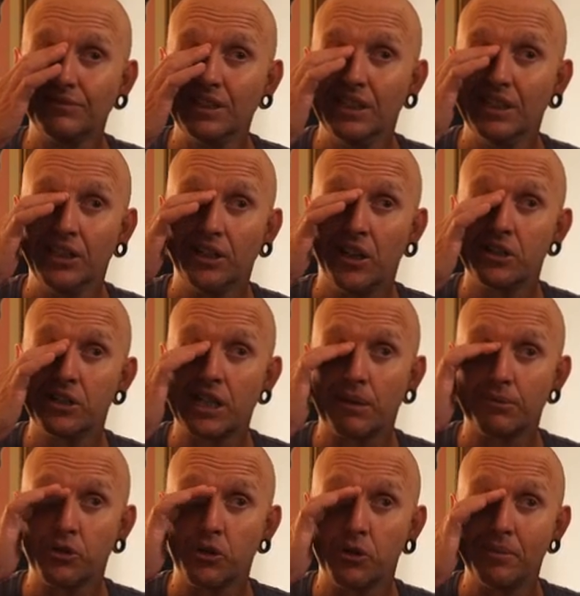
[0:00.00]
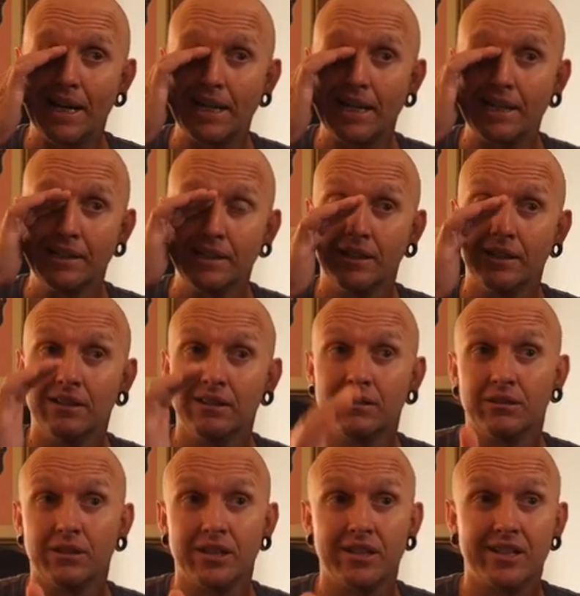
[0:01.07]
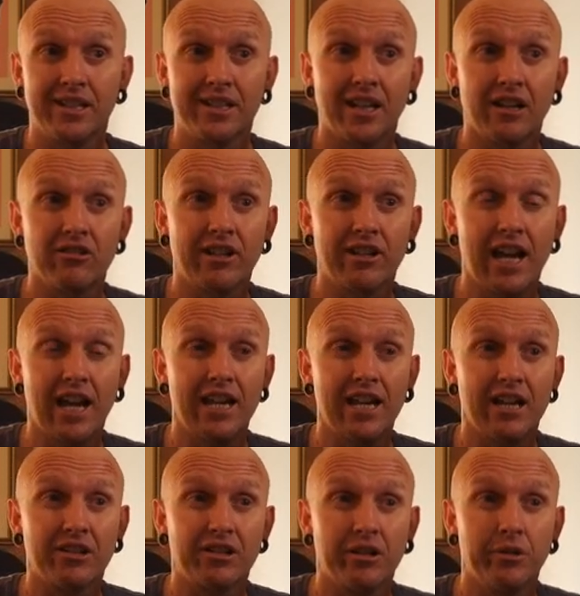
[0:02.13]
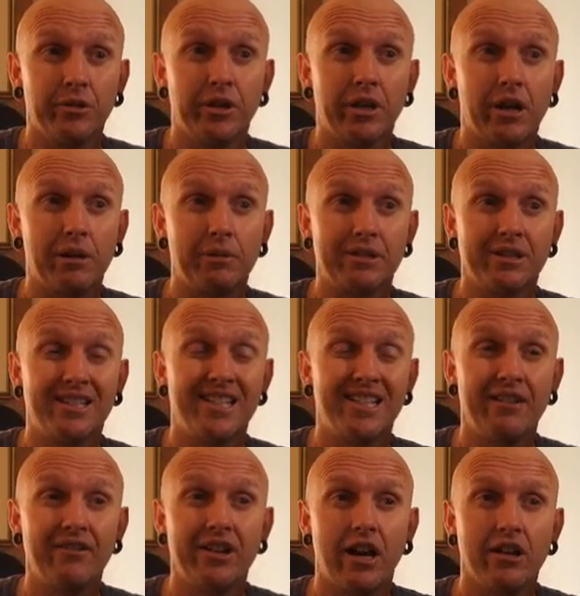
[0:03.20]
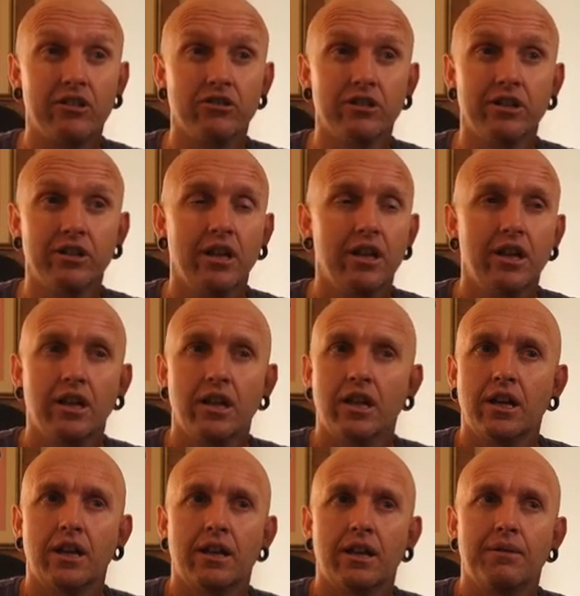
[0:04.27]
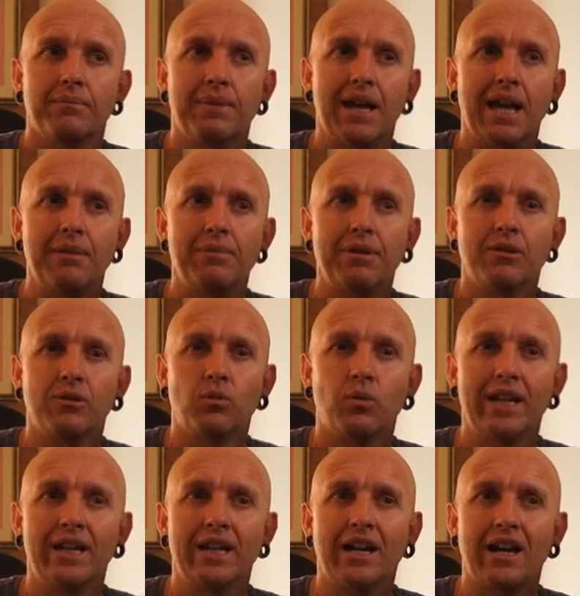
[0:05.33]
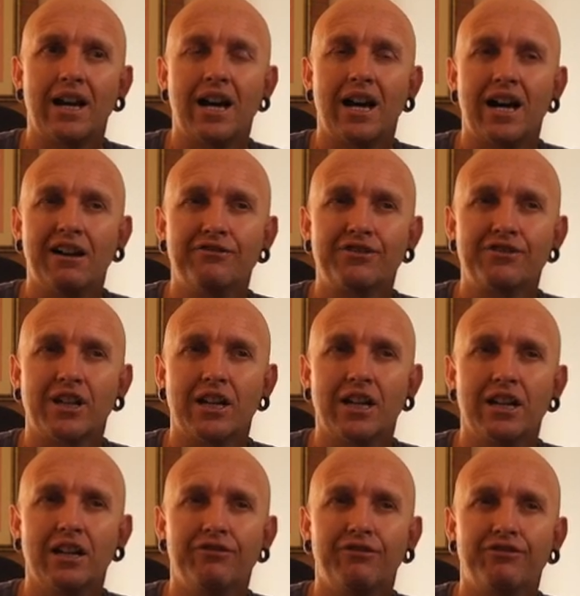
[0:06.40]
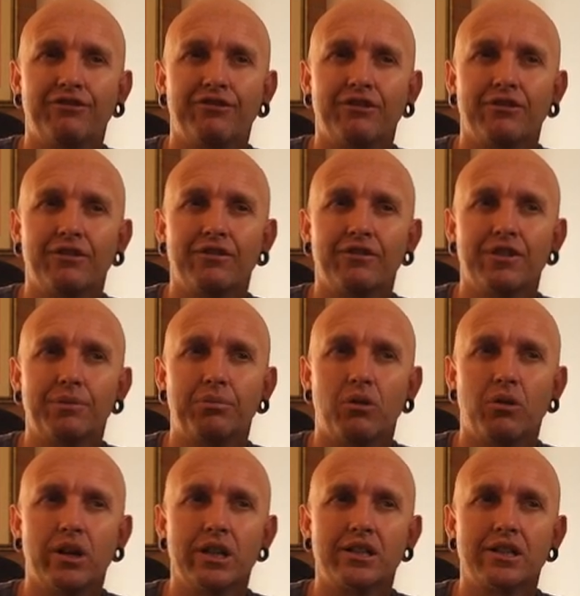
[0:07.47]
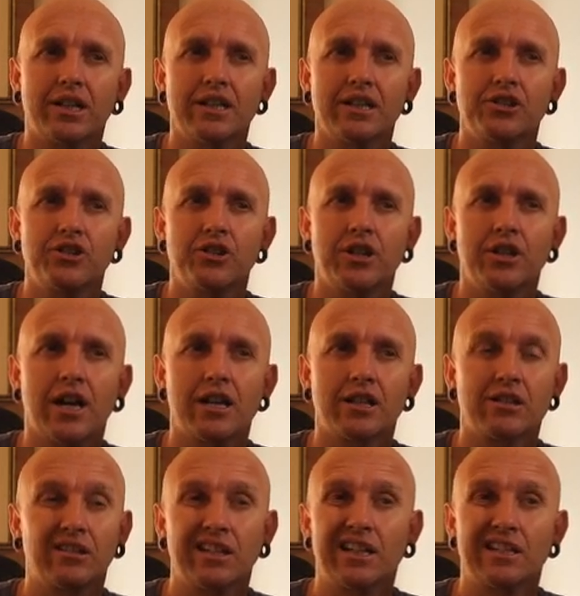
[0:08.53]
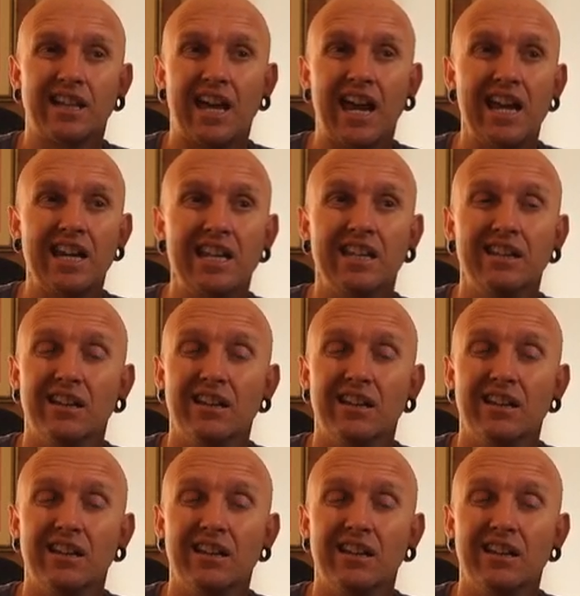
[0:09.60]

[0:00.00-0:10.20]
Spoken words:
goes up to about 600k now, so we go up to 700. Maybe the week after, if the points against Newcastle he gets 80,